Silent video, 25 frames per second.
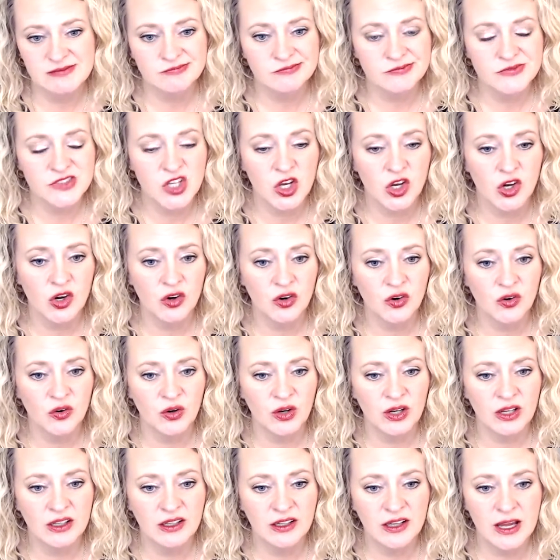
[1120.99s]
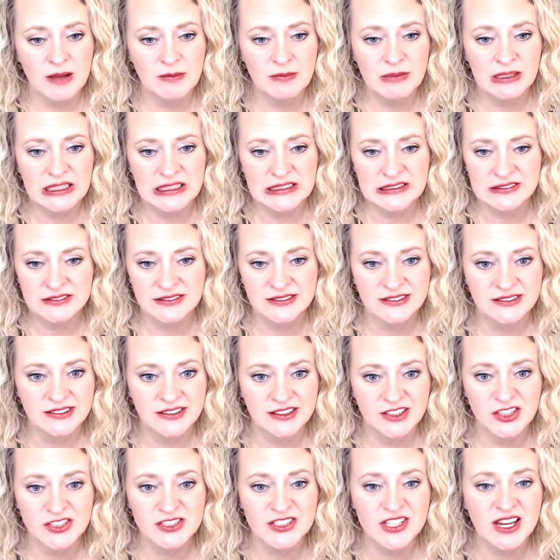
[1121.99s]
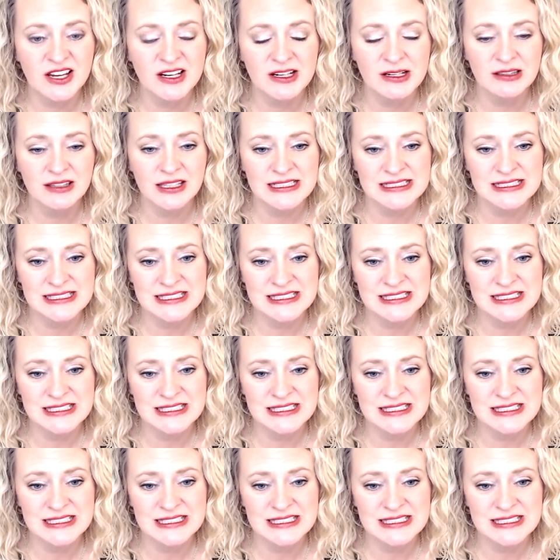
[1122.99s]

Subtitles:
So, I mean, you're talking less